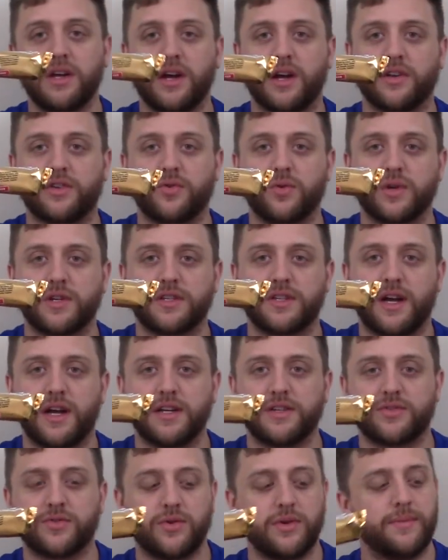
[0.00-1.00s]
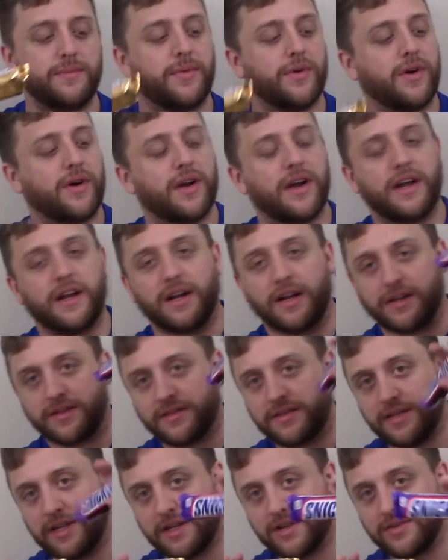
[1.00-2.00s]
a Twix ice cream bar and a
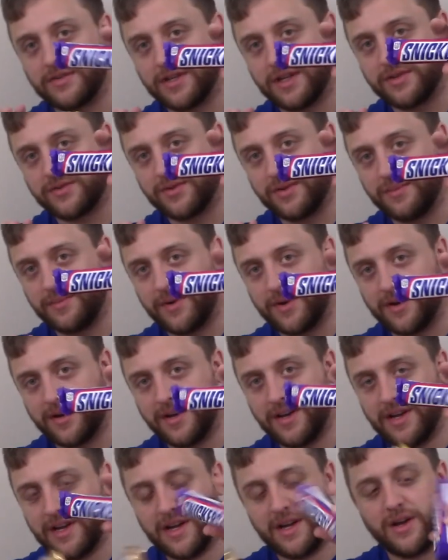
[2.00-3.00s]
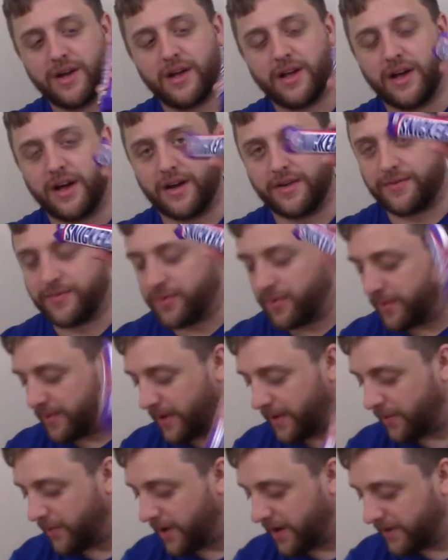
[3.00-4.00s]
Snickers ice cream bar for
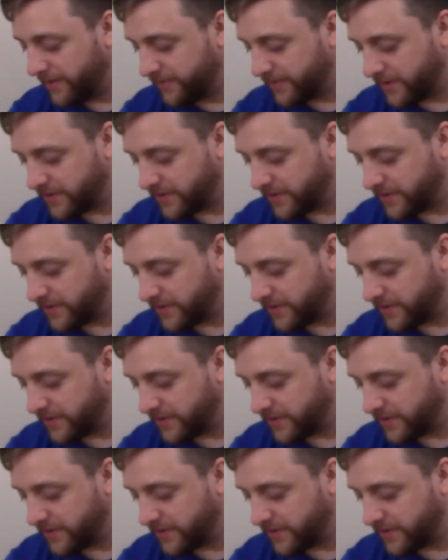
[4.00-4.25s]
my wife.